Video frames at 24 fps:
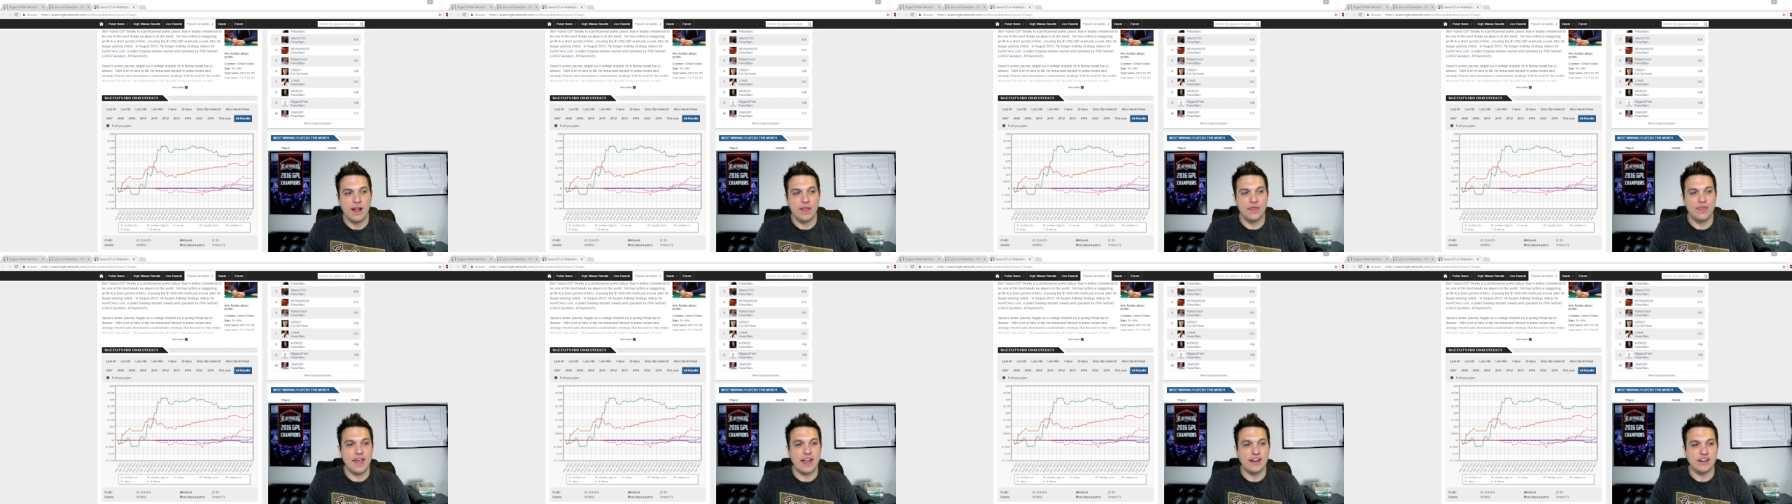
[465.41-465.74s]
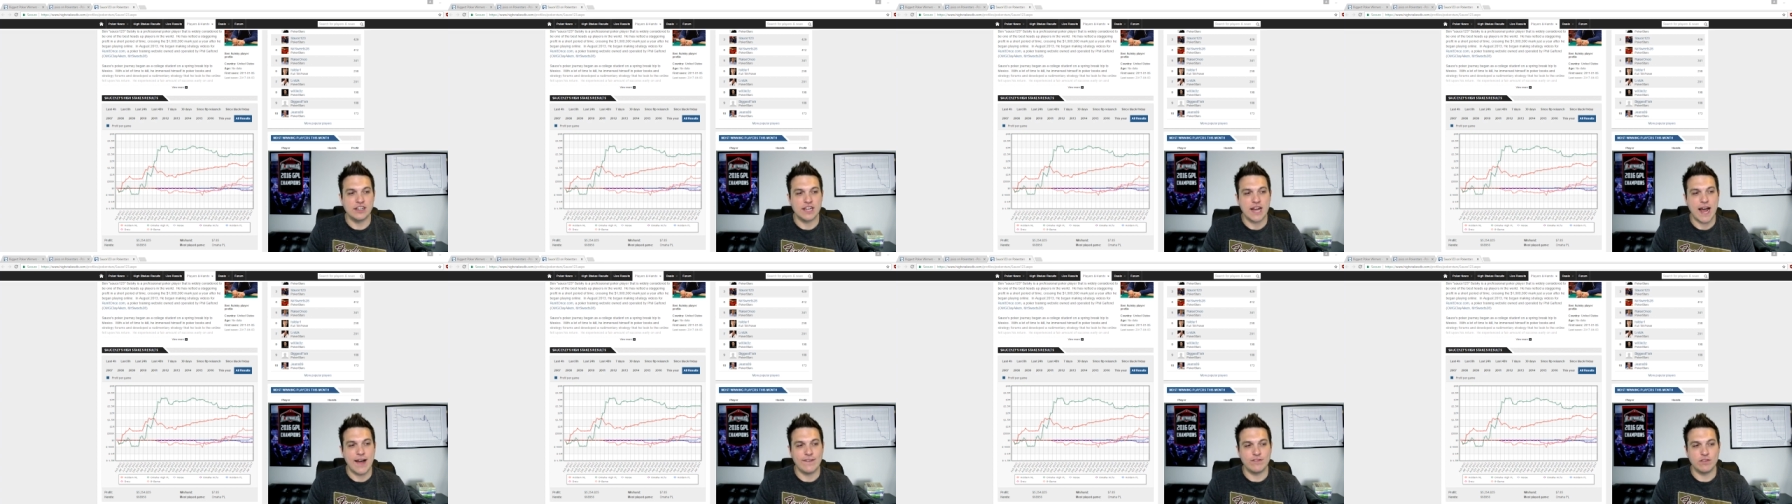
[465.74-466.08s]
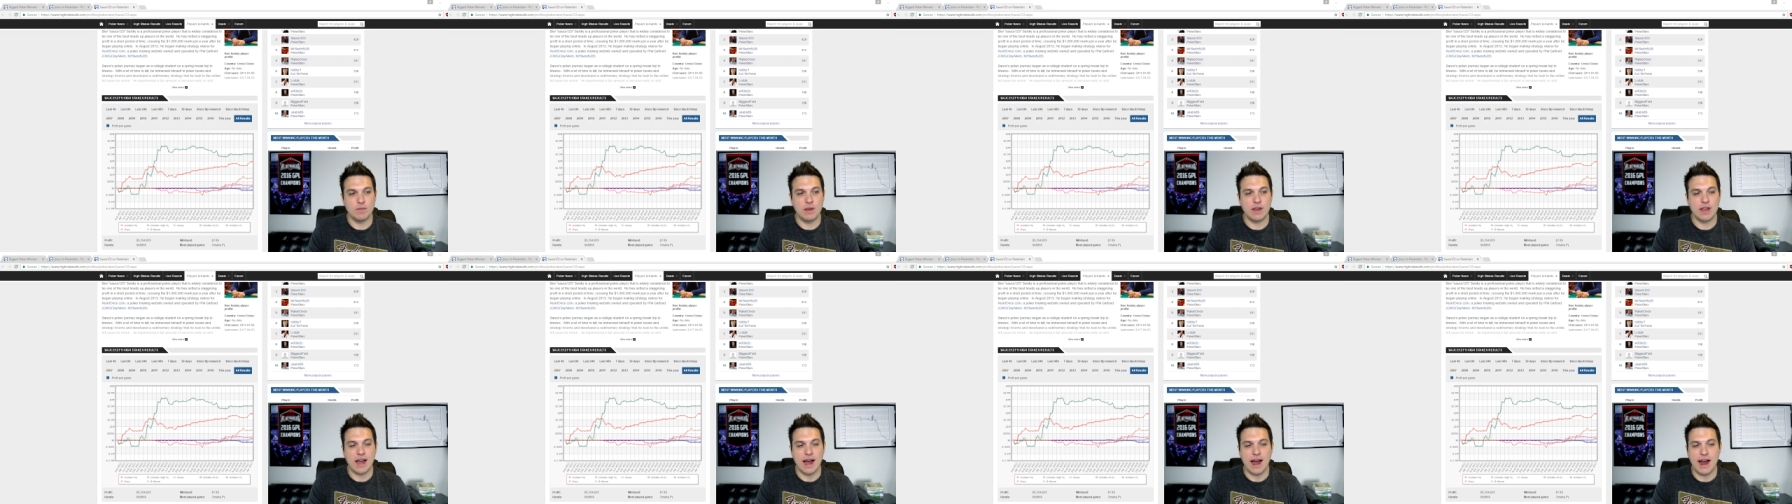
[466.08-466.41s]
They just have to
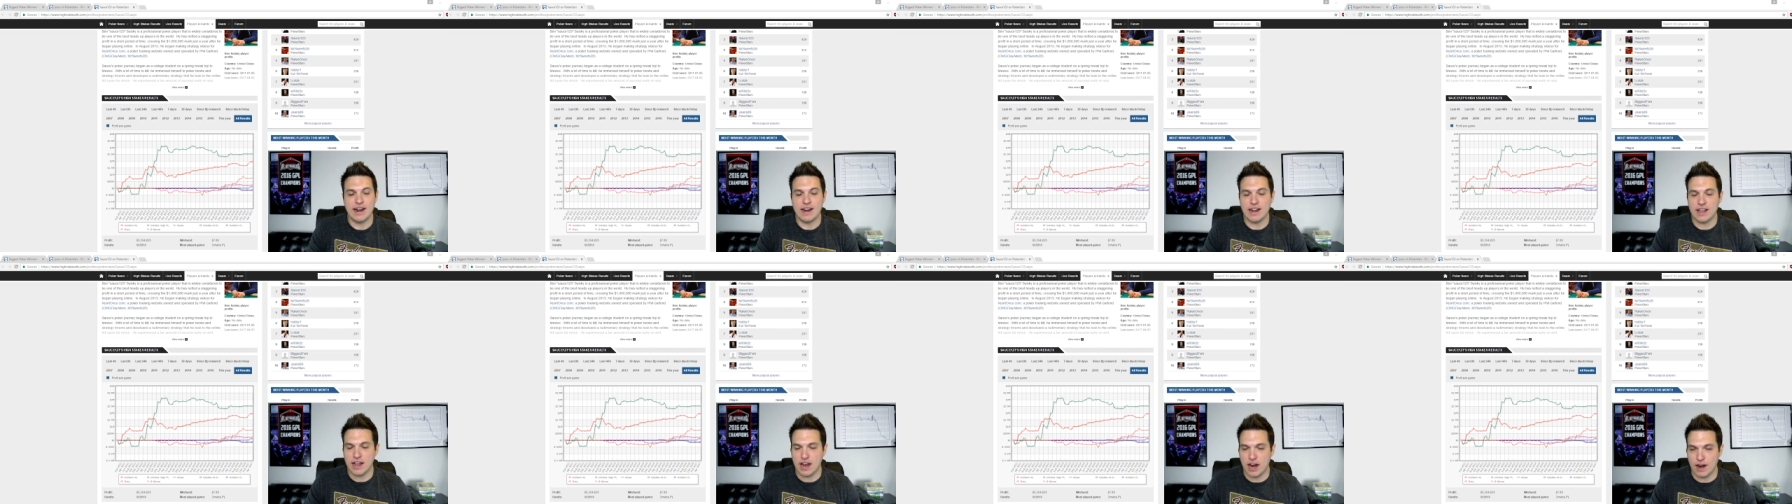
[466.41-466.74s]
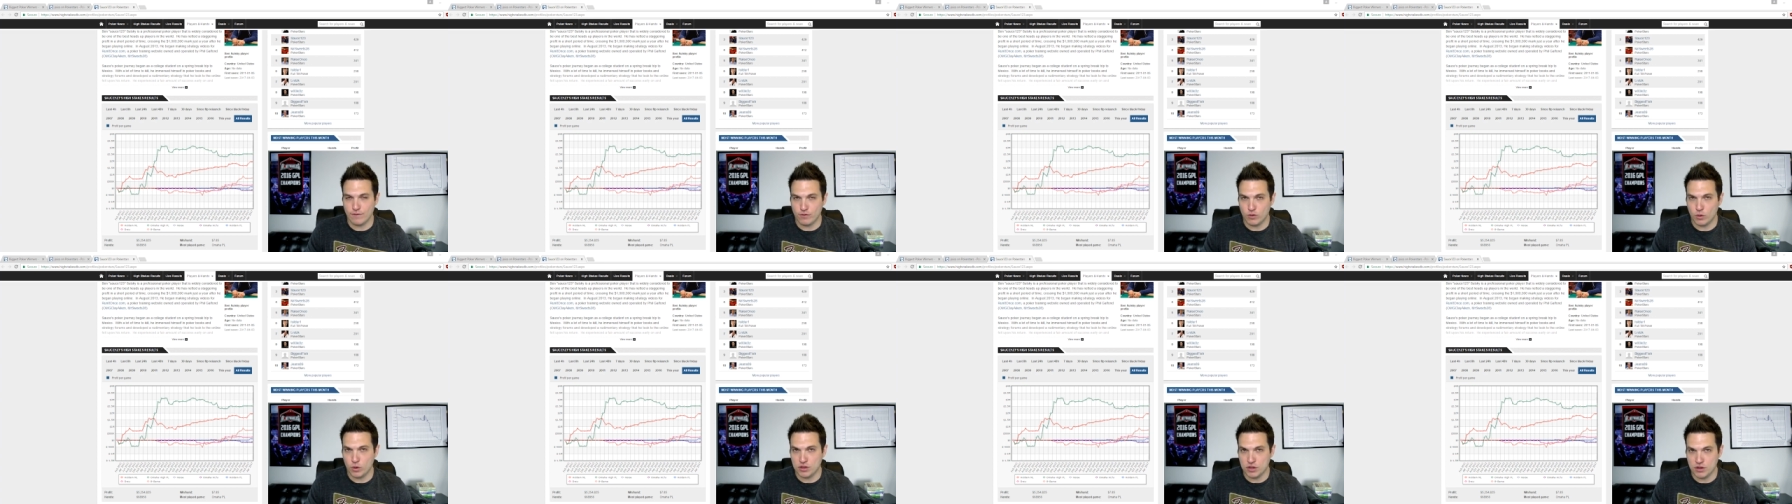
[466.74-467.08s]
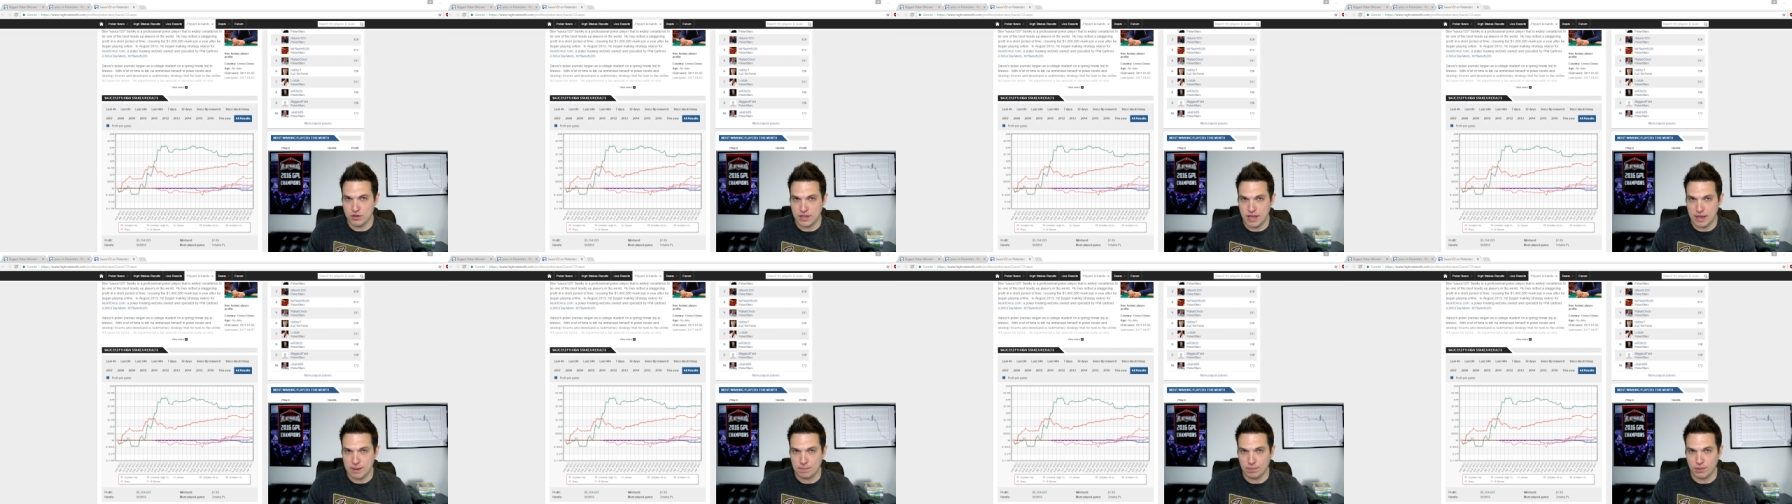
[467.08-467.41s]
be kind of careful with
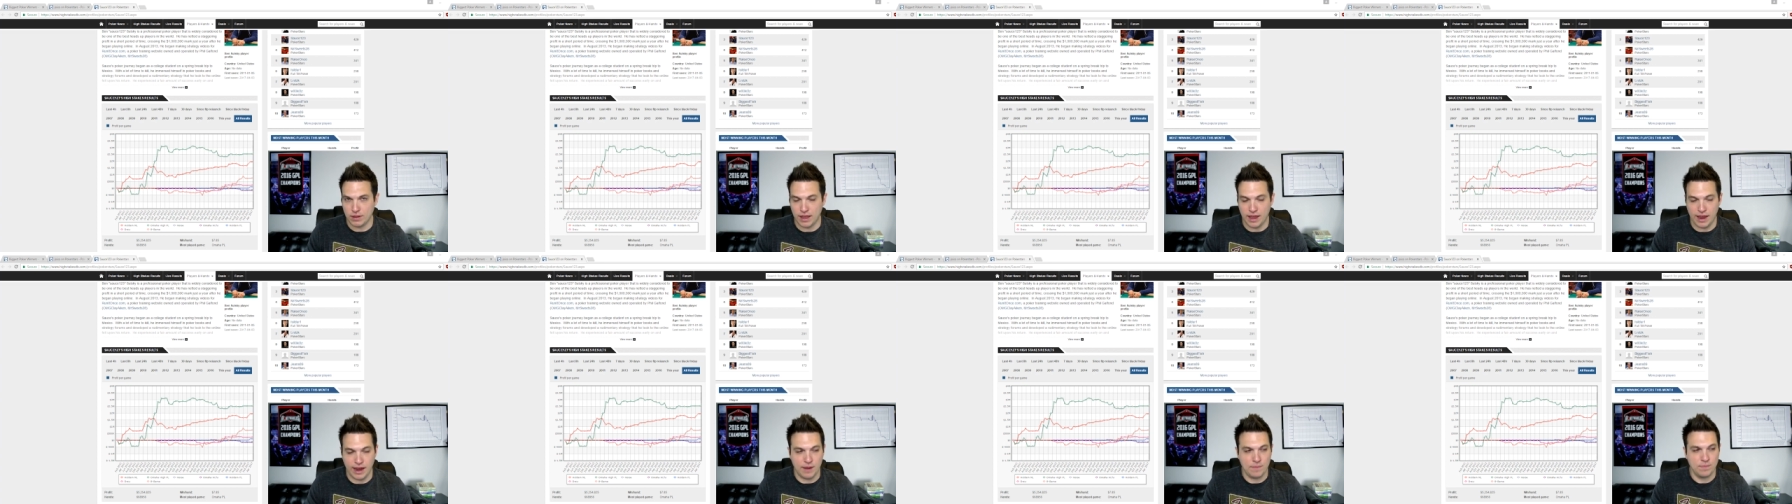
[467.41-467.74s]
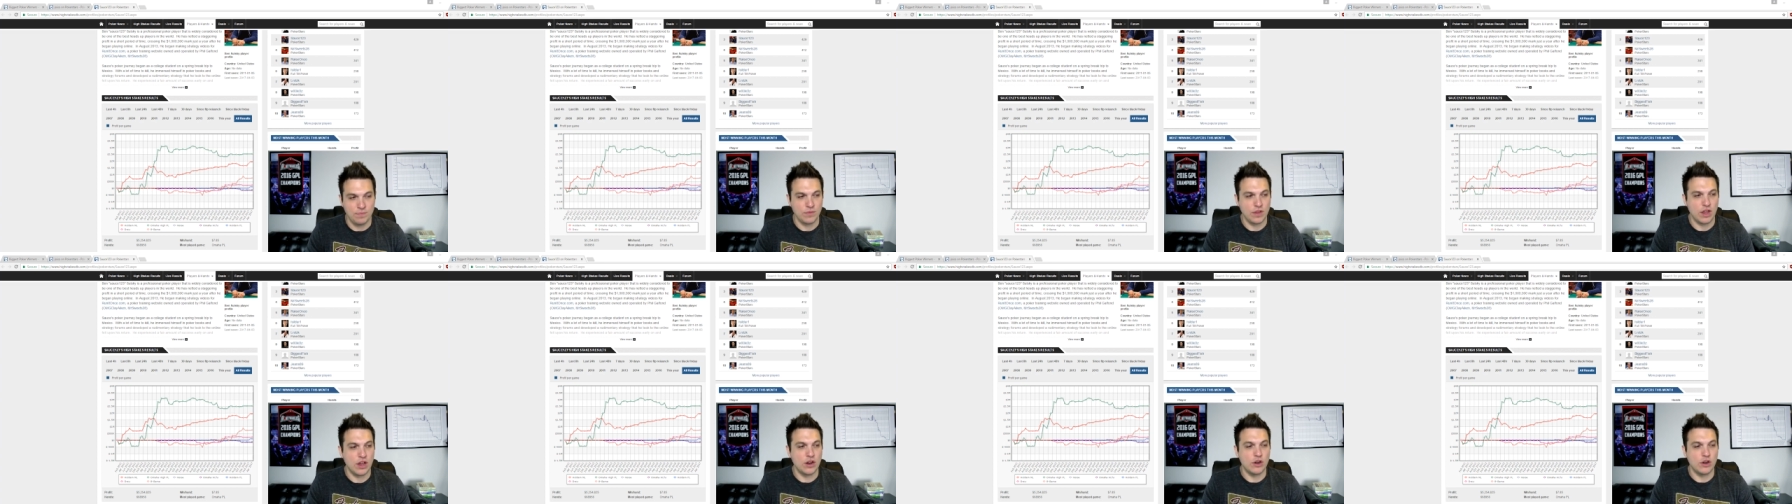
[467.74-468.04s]
who they play,